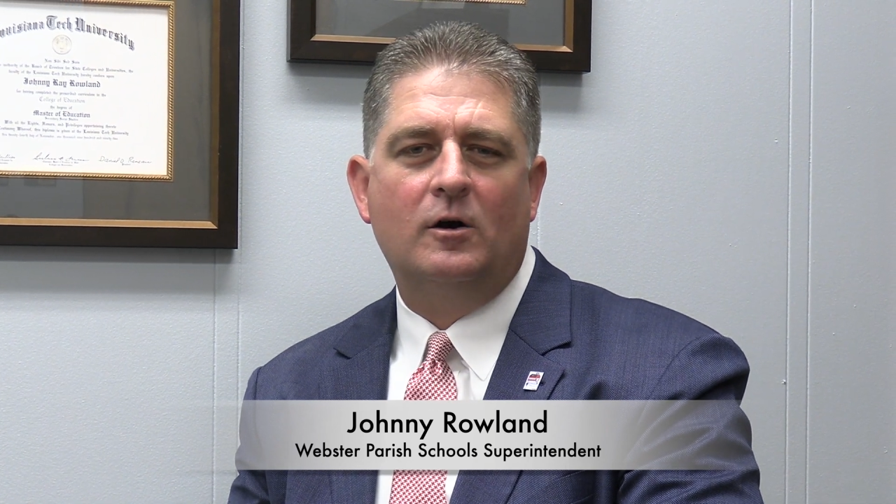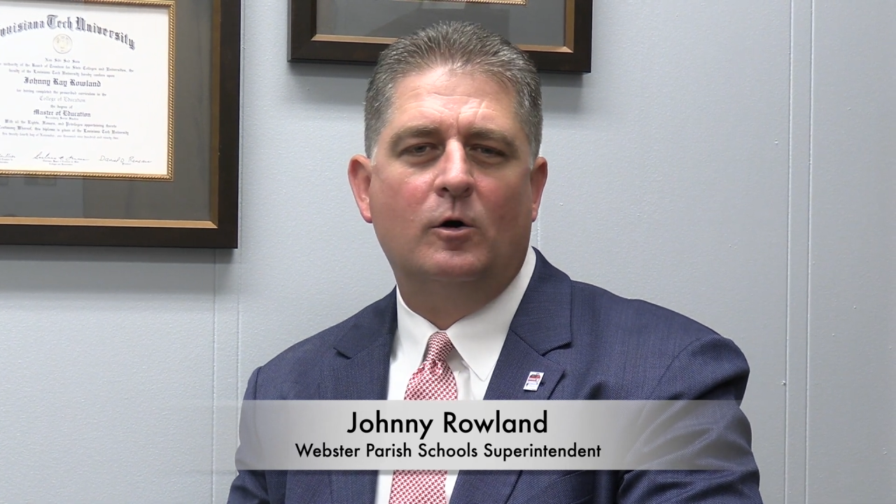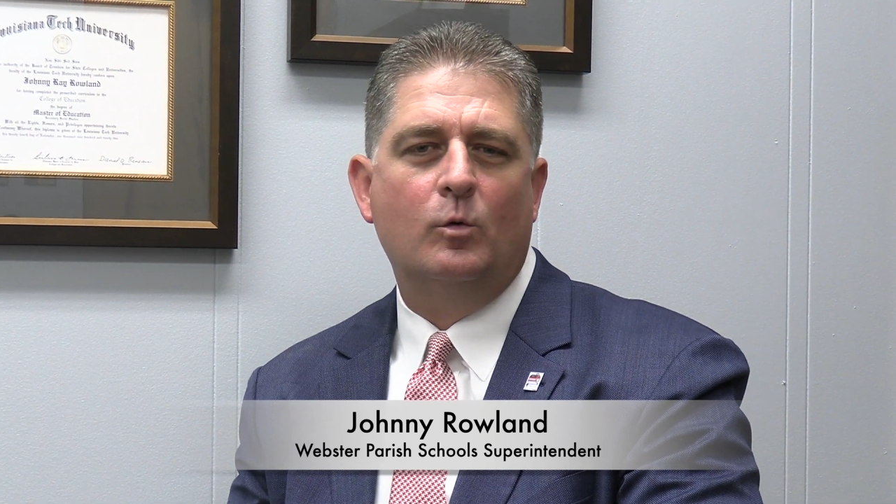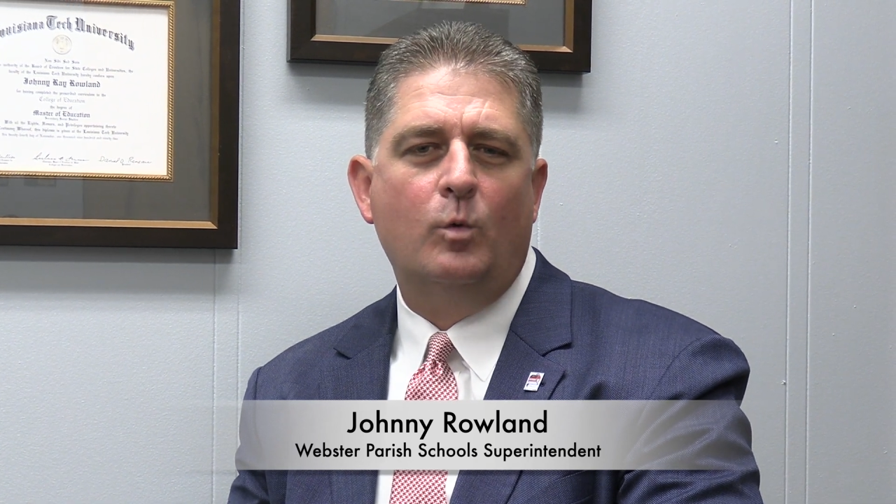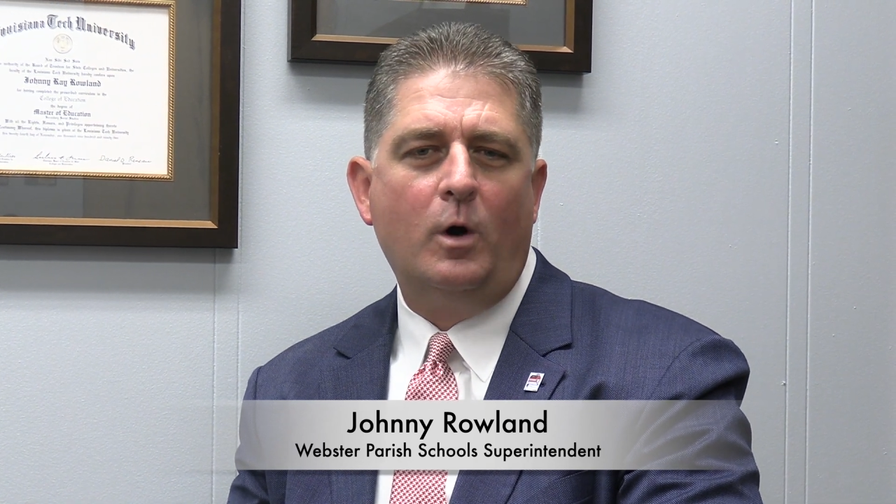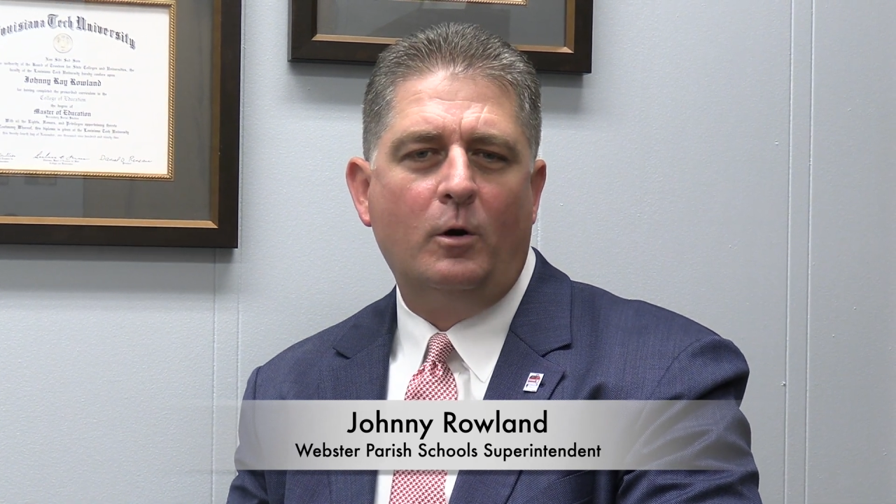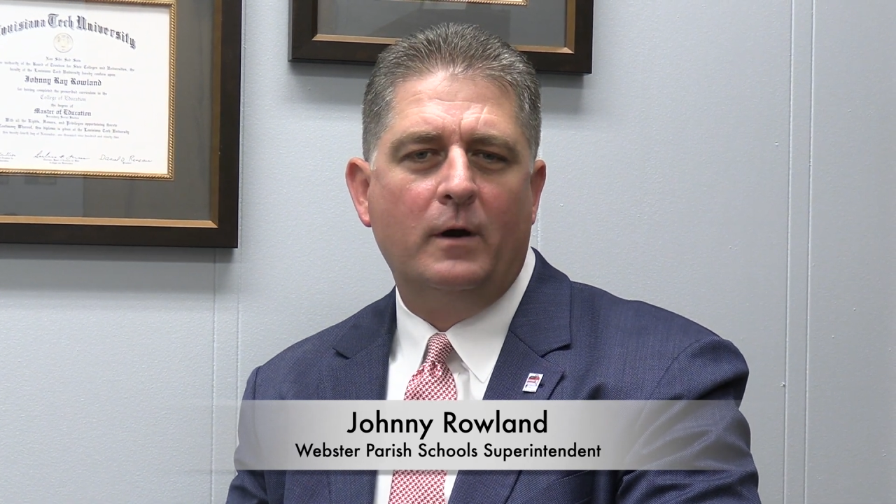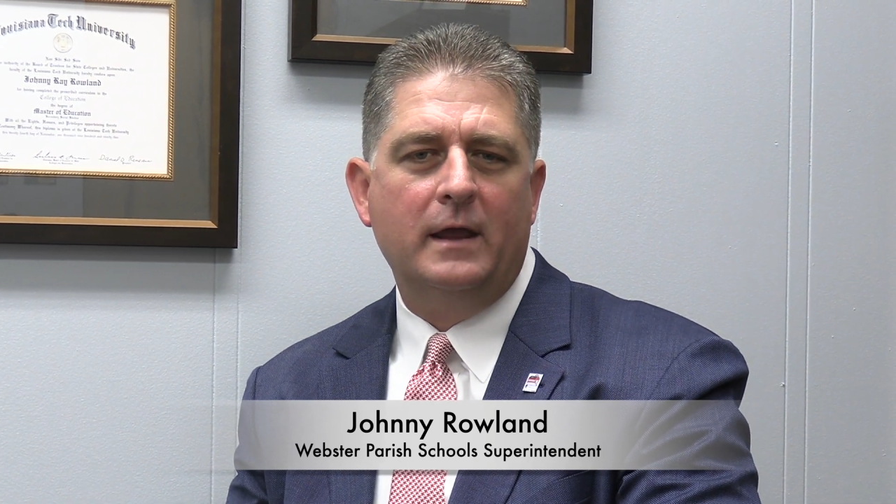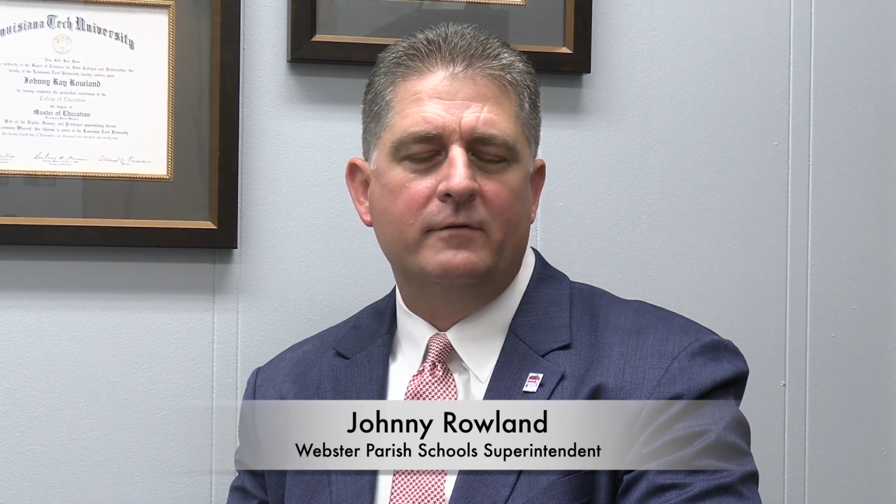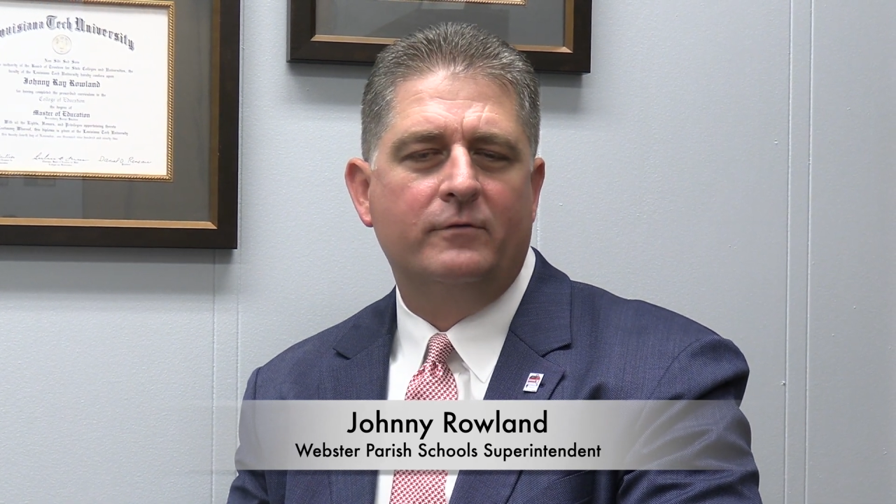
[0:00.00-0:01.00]
or
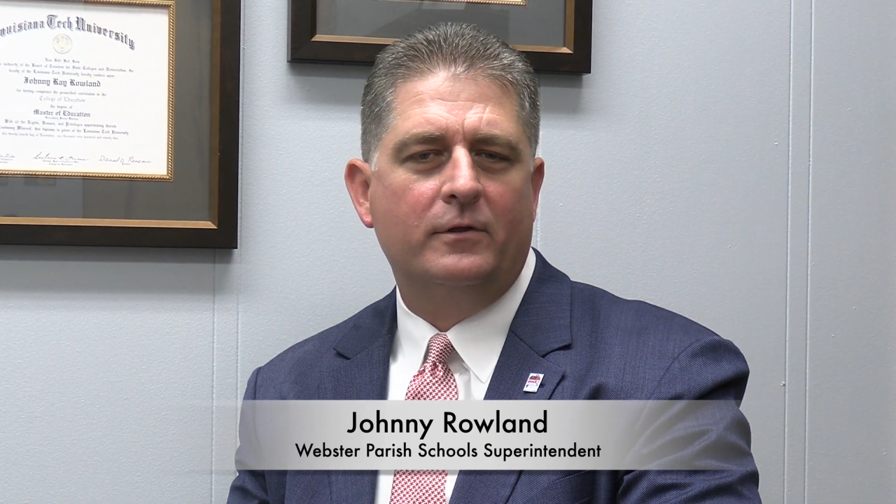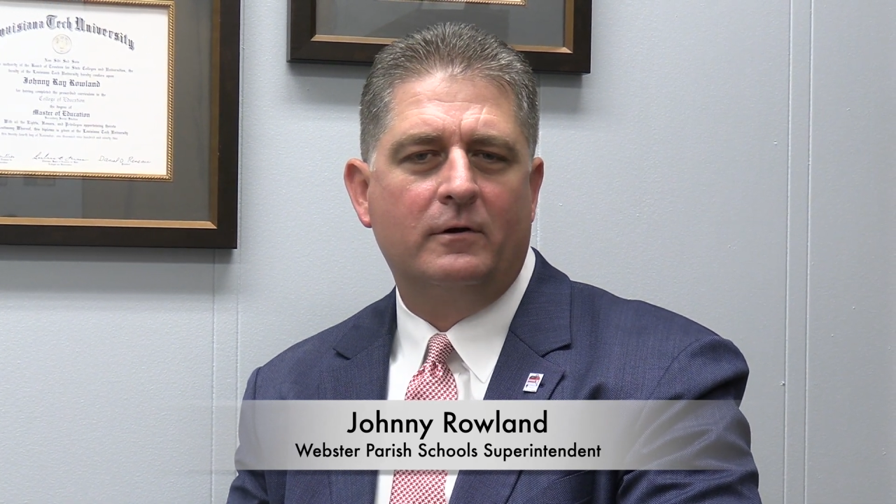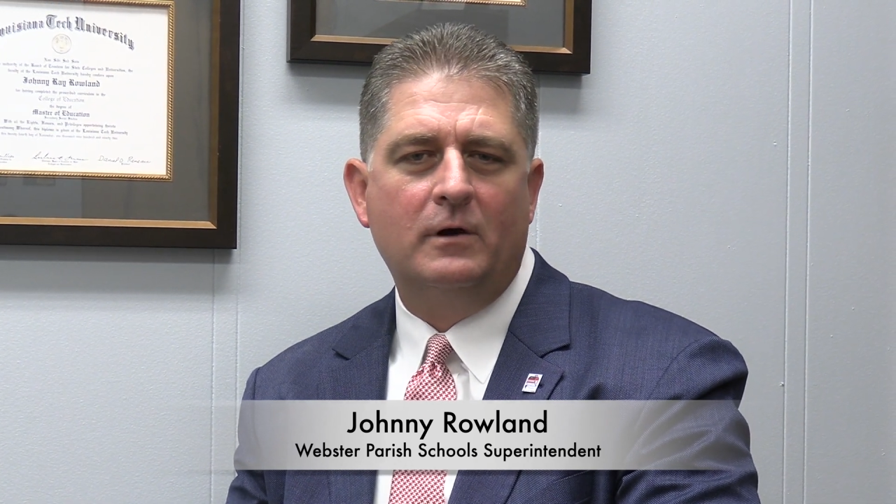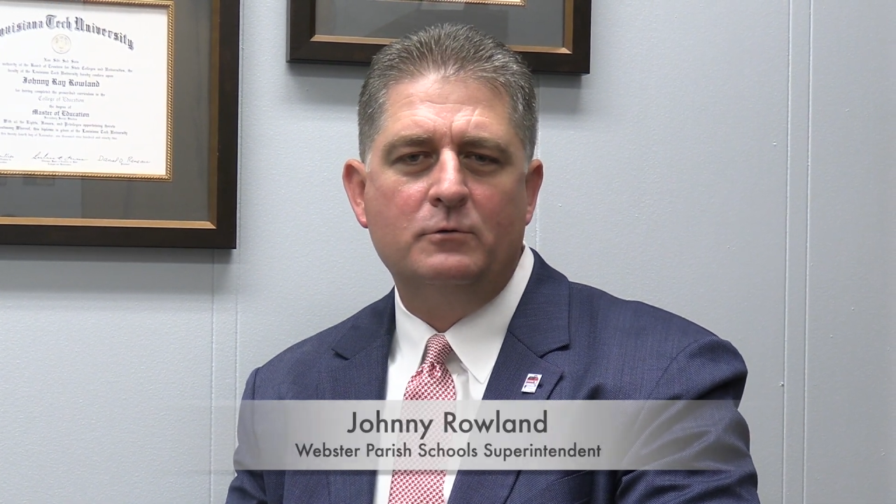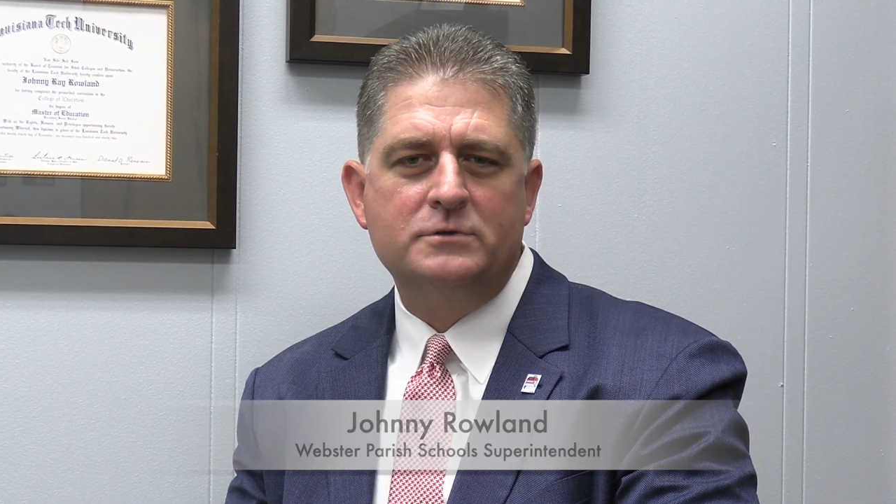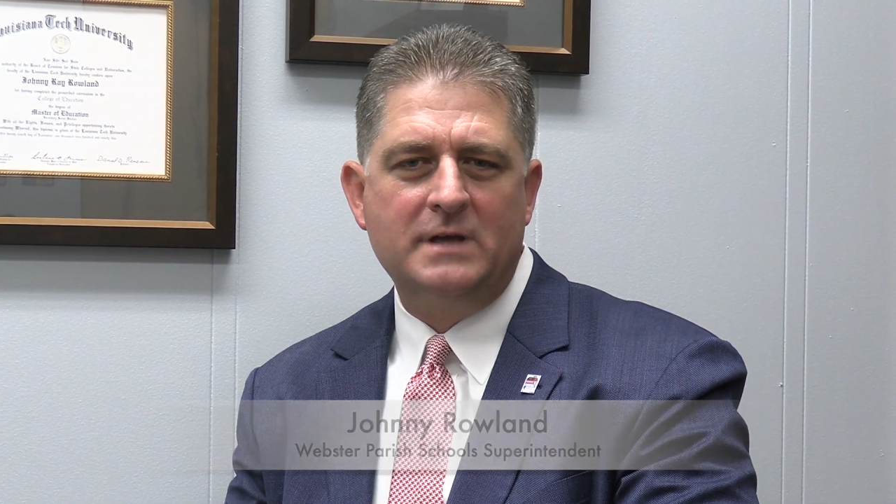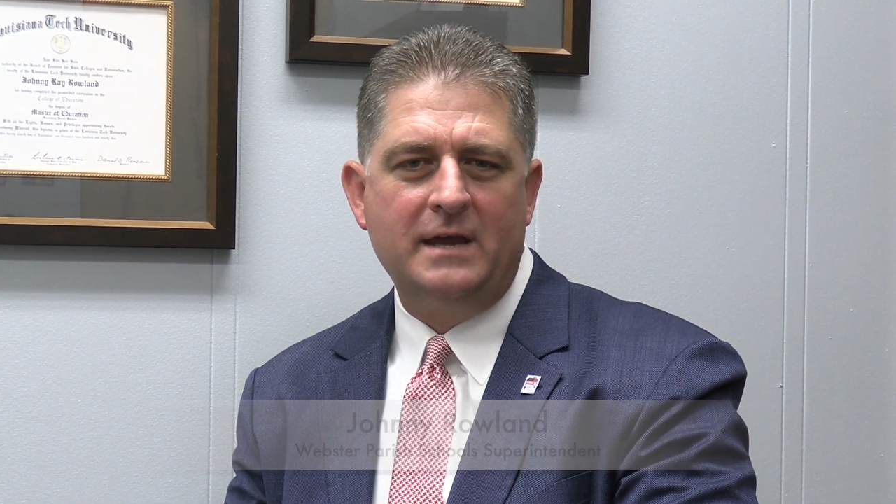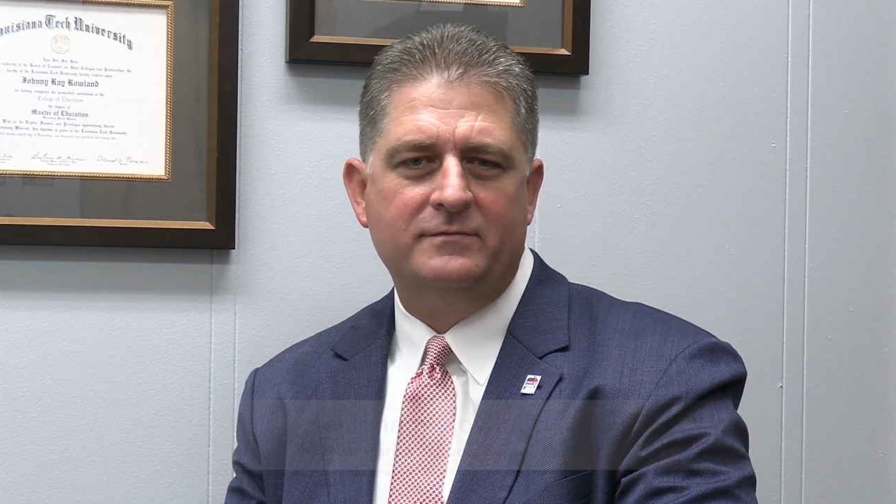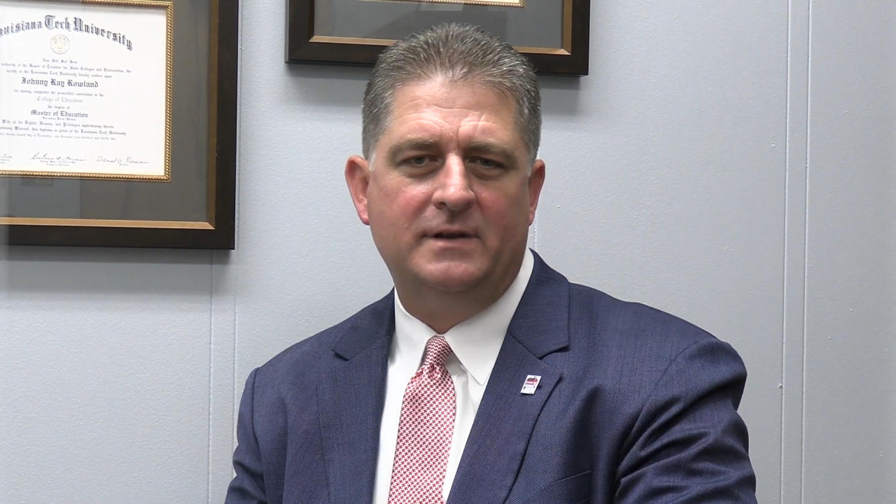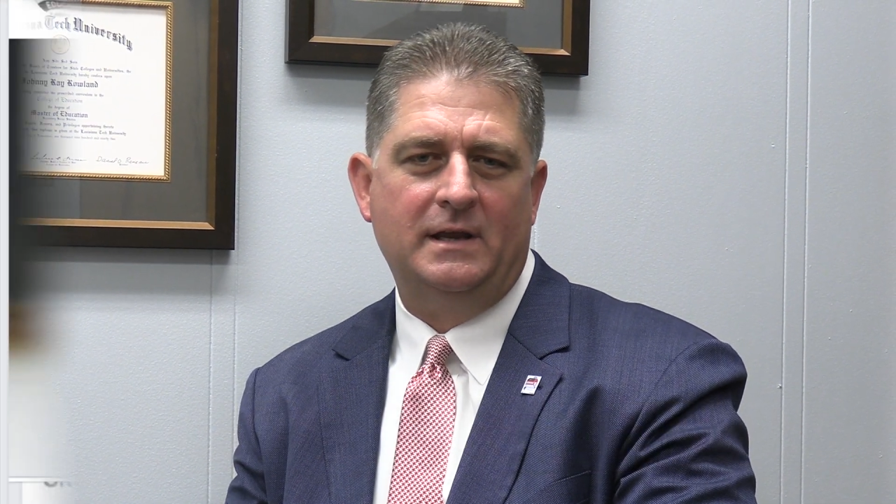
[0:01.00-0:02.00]
worry for their own
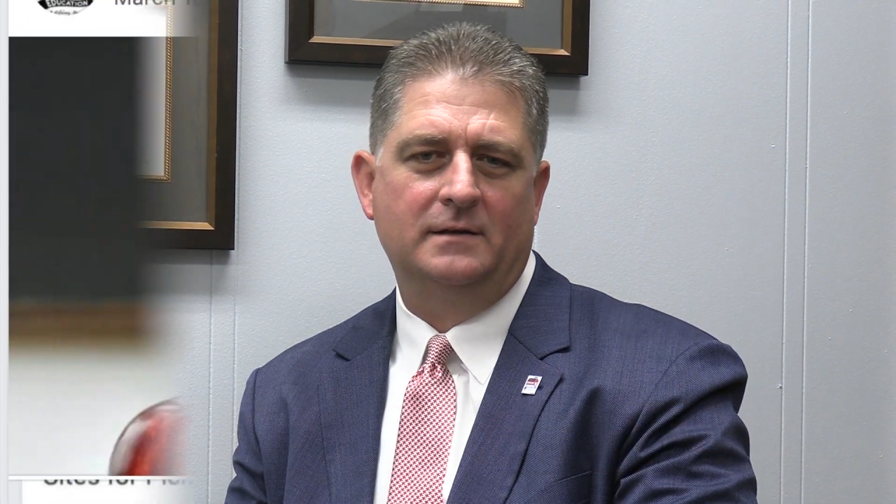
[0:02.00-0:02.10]
safety.